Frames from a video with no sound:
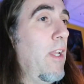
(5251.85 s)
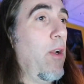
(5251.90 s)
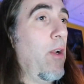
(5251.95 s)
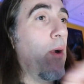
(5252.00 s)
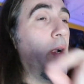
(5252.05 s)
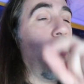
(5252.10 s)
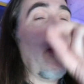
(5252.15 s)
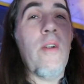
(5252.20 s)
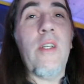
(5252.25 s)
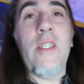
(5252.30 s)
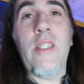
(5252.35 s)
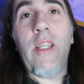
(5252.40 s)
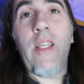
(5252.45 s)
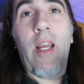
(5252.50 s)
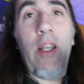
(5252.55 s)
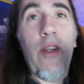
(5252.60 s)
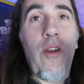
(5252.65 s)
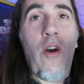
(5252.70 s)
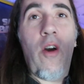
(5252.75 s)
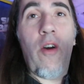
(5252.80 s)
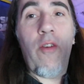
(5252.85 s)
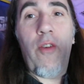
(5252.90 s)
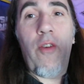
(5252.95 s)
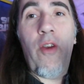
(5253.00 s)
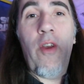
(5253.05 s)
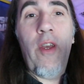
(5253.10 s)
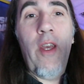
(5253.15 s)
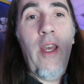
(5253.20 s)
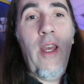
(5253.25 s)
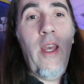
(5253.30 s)
I know I already signed
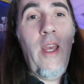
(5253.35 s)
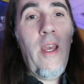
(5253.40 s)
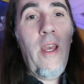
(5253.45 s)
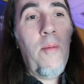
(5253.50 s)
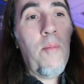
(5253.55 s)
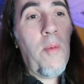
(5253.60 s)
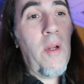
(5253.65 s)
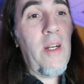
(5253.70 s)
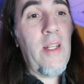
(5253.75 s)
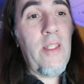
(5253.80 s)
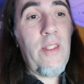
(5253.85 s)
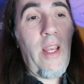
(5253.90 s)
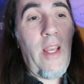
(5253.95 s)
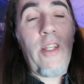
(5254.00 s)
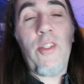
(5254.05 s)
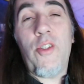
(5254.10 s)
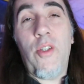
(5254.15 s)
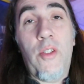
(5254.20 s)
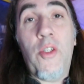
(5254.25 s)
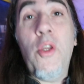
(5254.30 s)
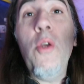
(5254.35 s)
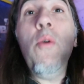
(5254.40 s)
off, but it is actually